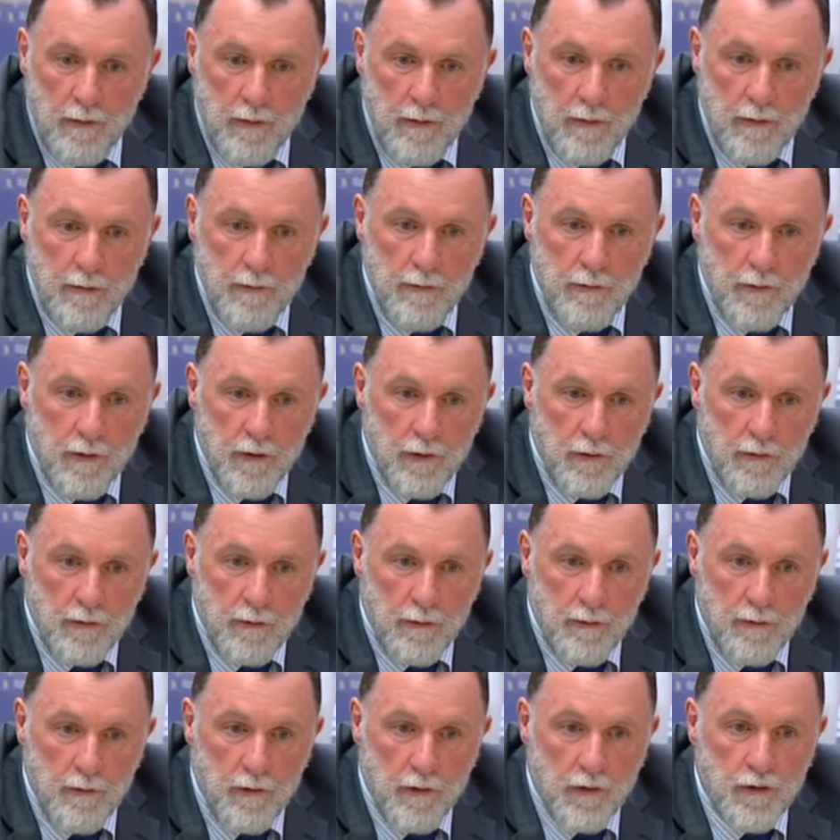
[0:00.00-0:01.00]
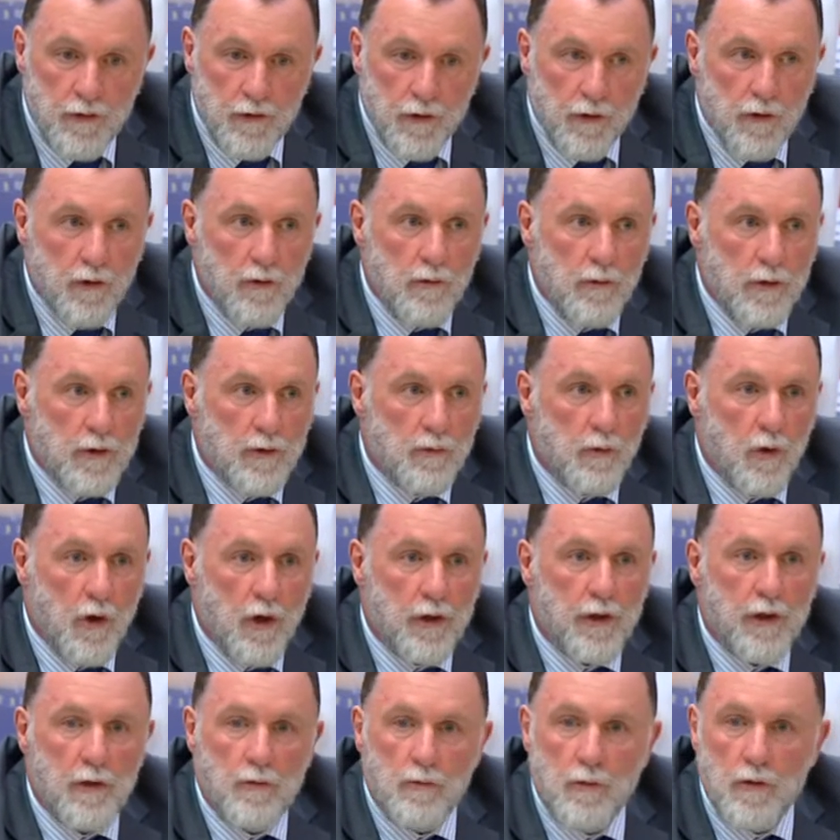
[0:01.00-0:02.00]
The zoo is
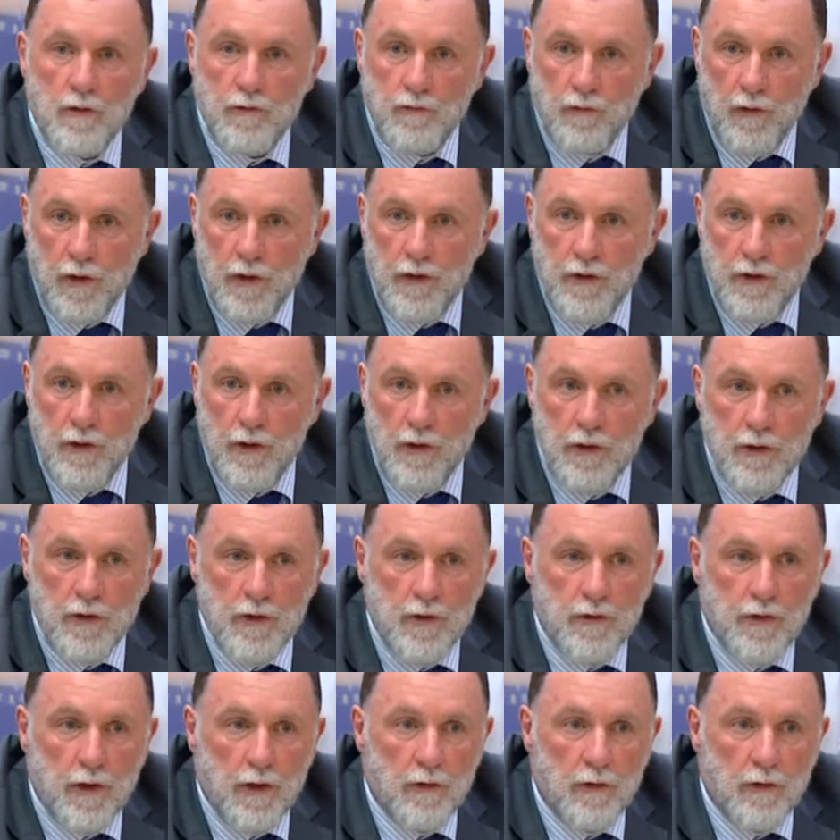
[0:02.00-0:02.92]
working with researchers.